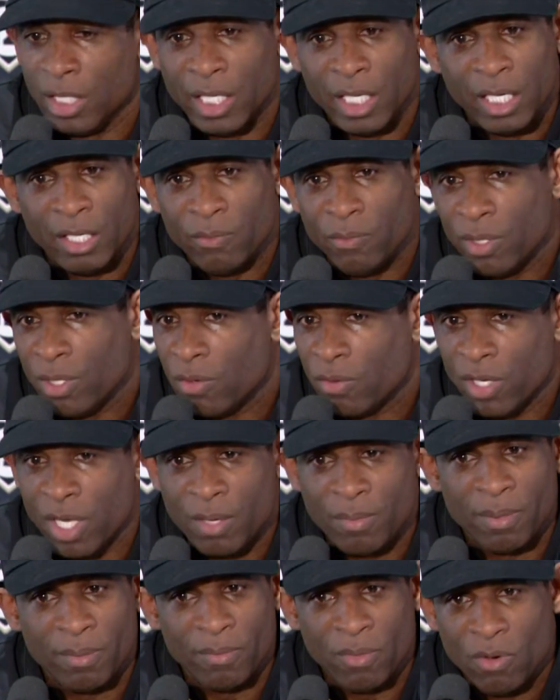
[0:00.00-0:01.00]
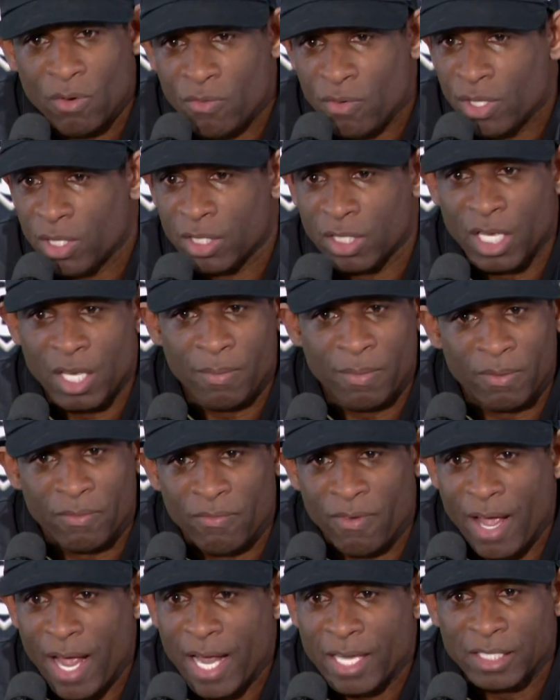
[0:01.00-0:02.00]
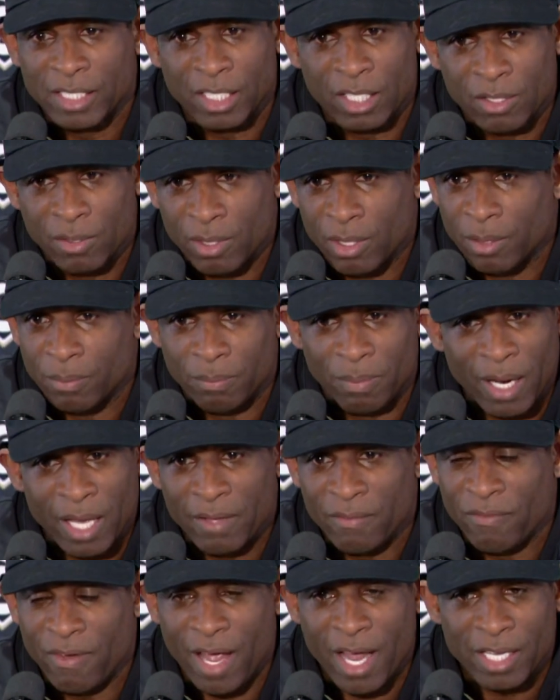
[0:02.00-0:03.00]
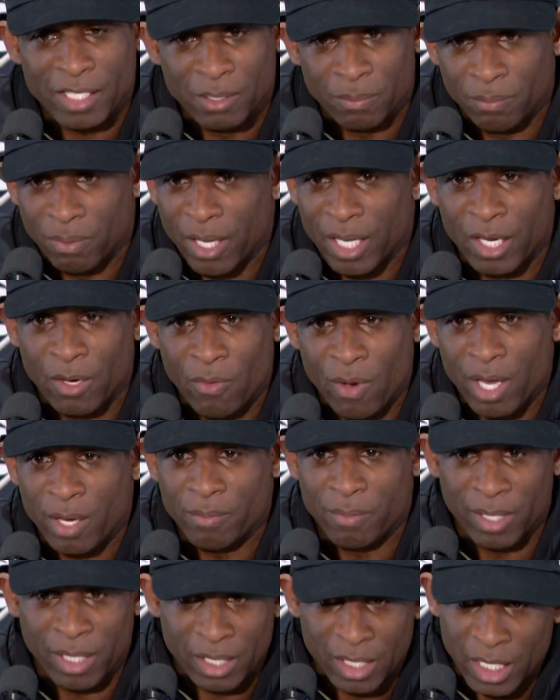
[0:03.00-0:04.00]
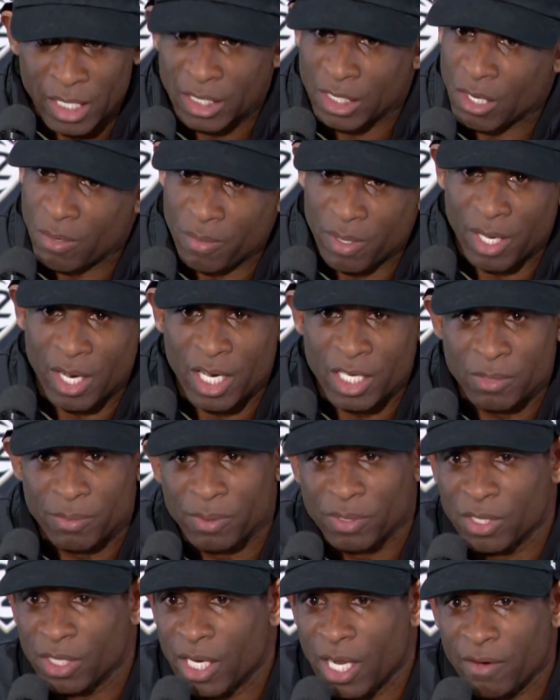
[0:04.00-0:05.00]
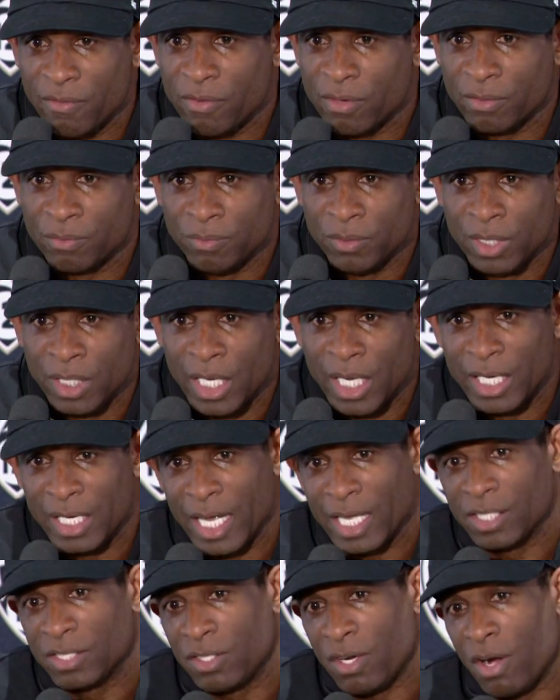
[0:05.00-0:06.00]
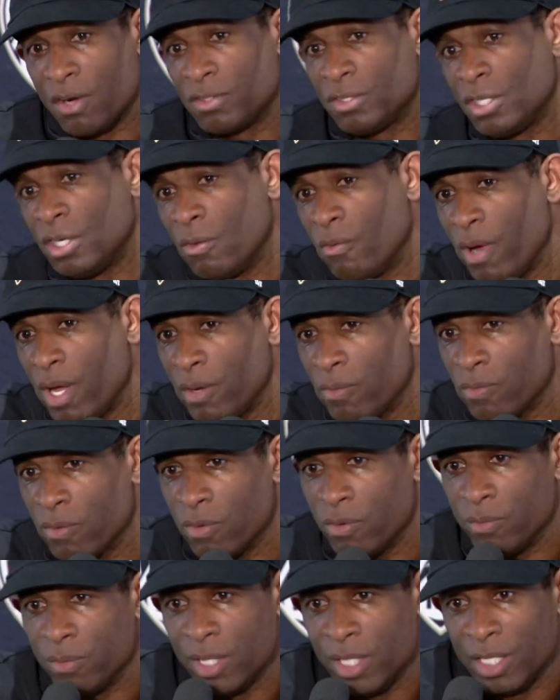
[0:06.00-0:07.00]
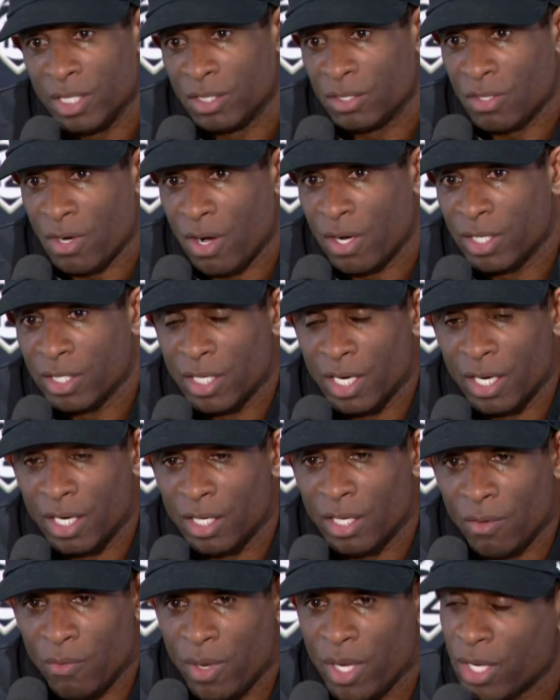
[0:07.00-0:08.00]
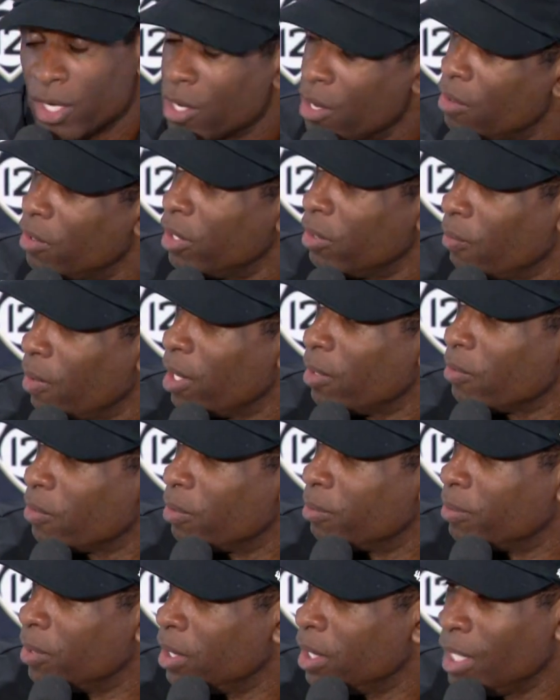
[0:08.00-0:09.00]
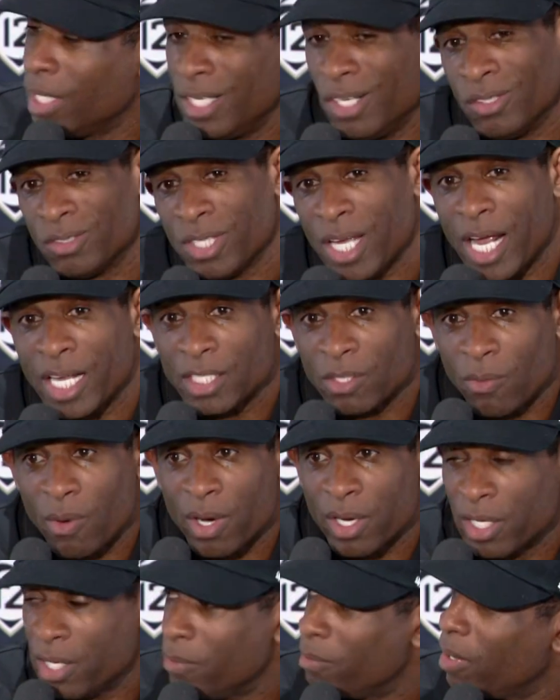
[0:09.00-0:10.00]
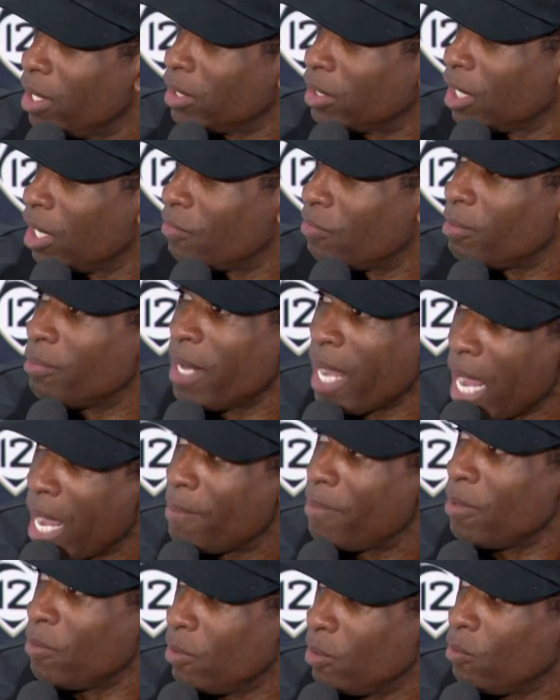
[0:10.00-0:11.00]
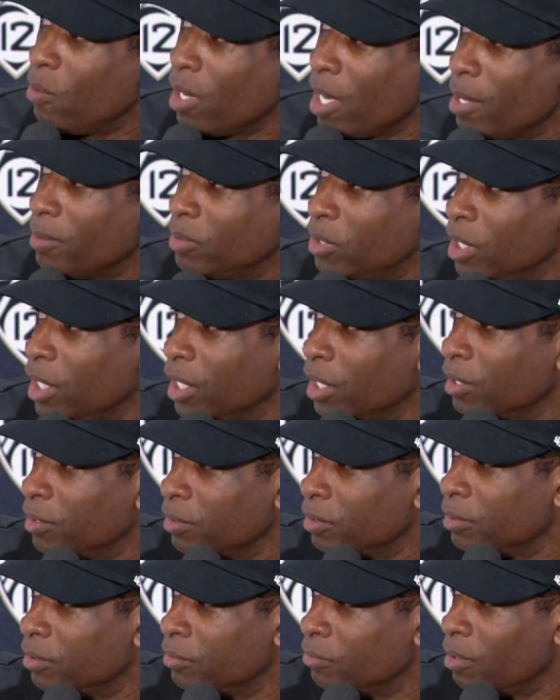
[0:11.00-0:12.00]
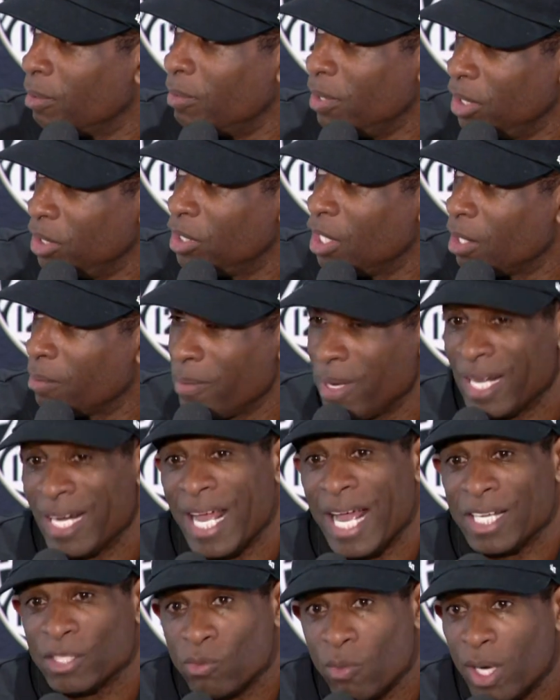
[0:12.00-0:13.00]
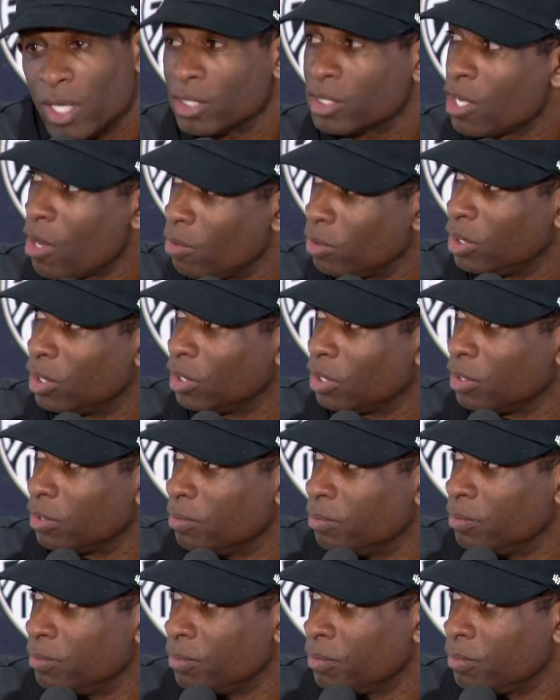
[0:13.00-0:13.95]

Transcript: And we're going to keep it moving and keep it fast and, and play fast and play quick, but it's going to be 100% effort. And that starts in the weight room, and it started uh, a week ago in the weight room. And those guys are working their butts off. I'm happy with what I'm seeing from these young men as well as coaches.